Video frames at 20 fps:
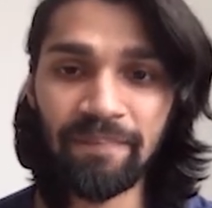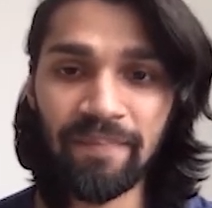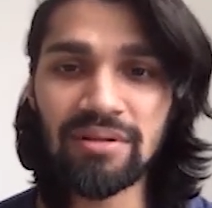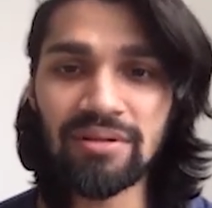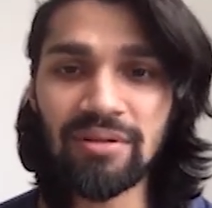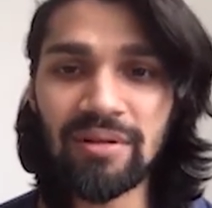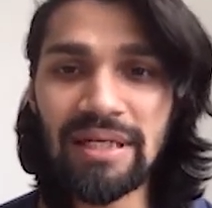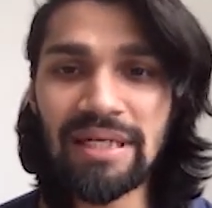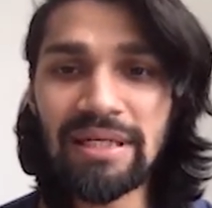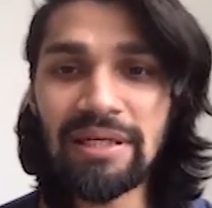
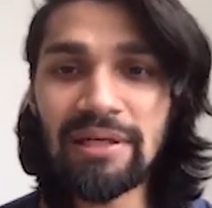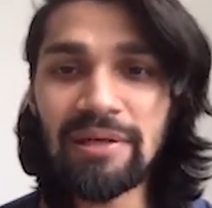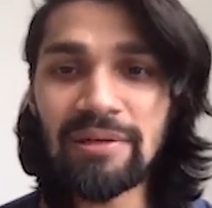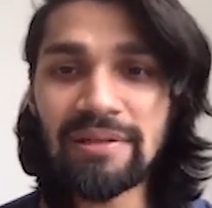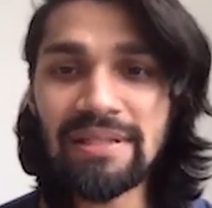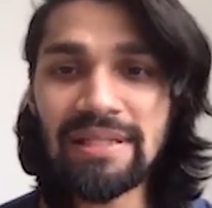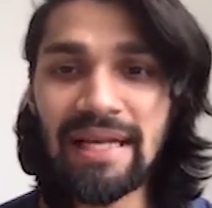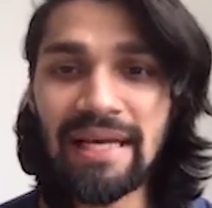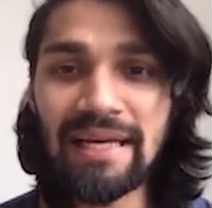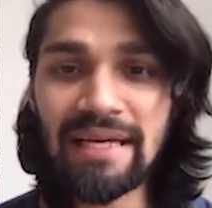So it
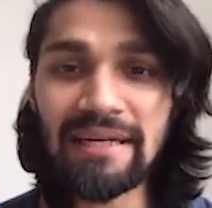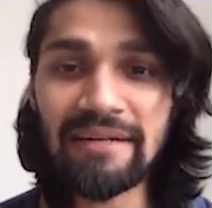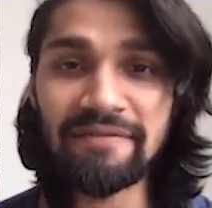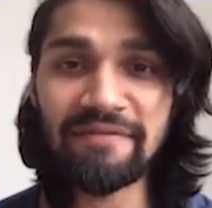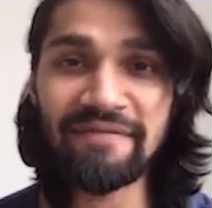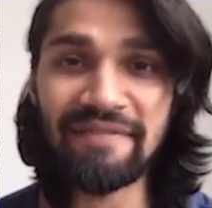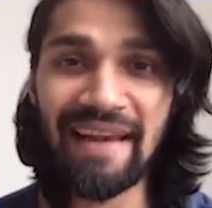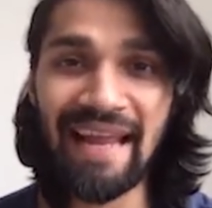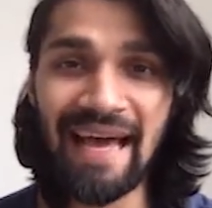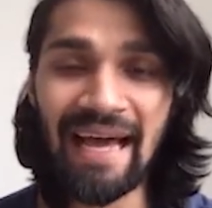looks like a
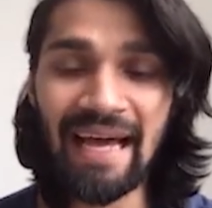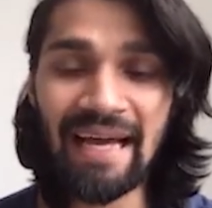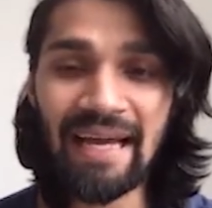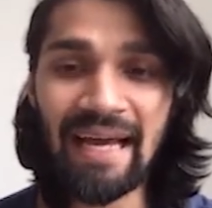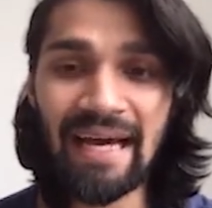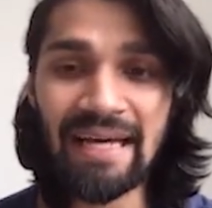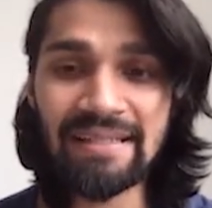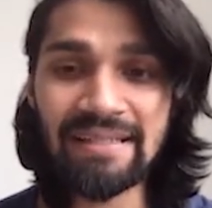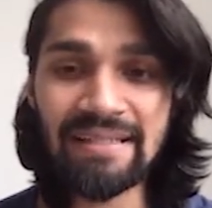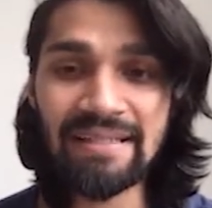flag,
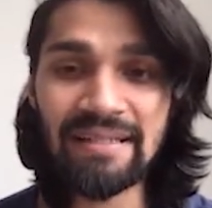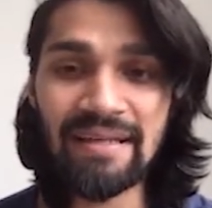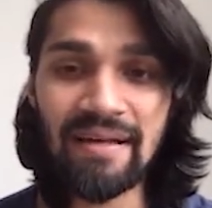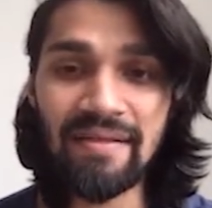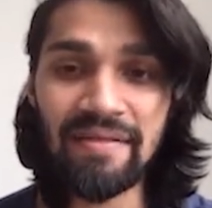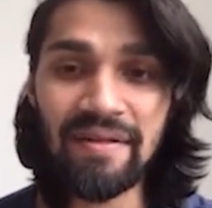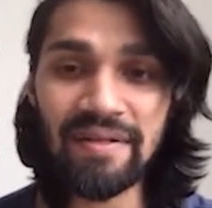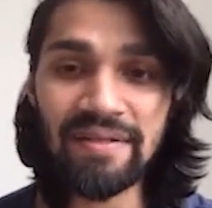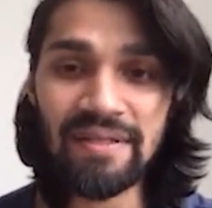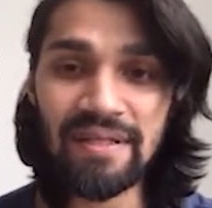as in
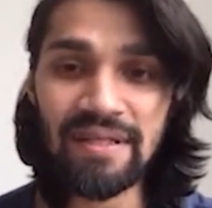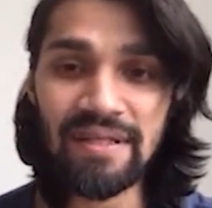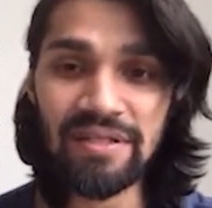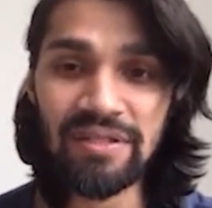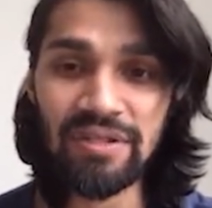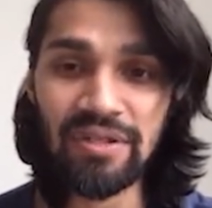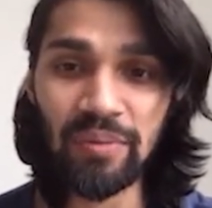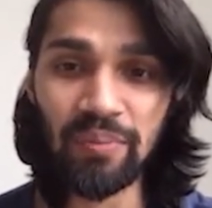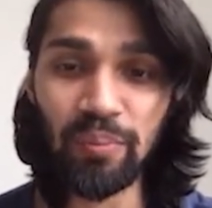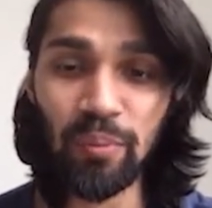this is
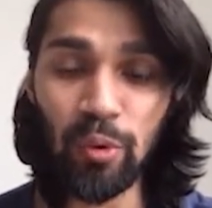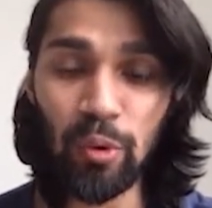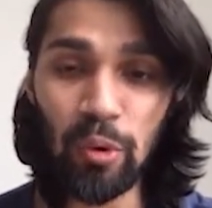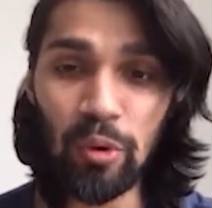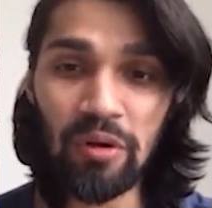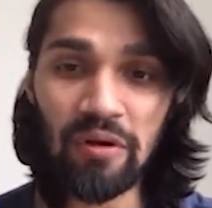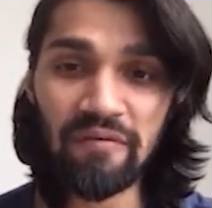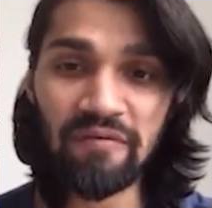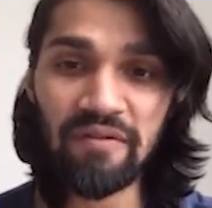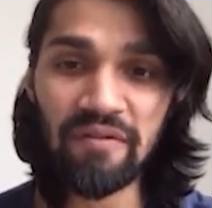the
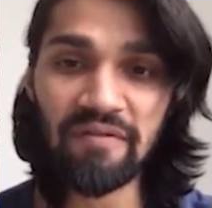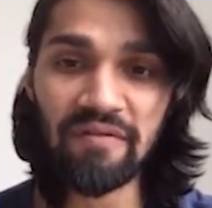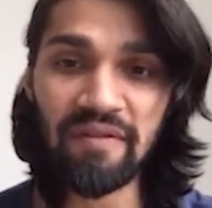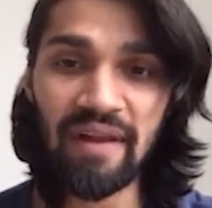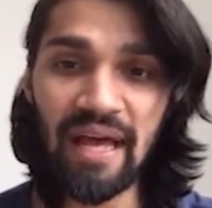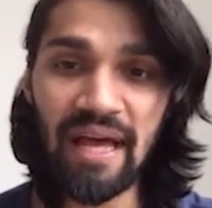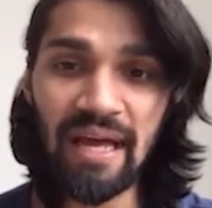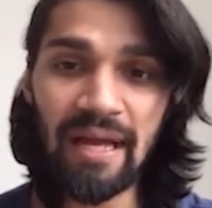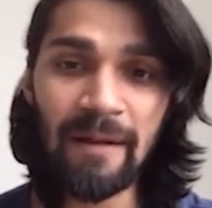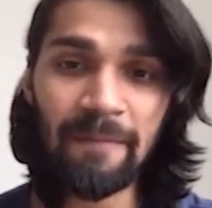pole of the
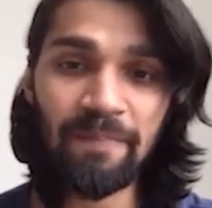flag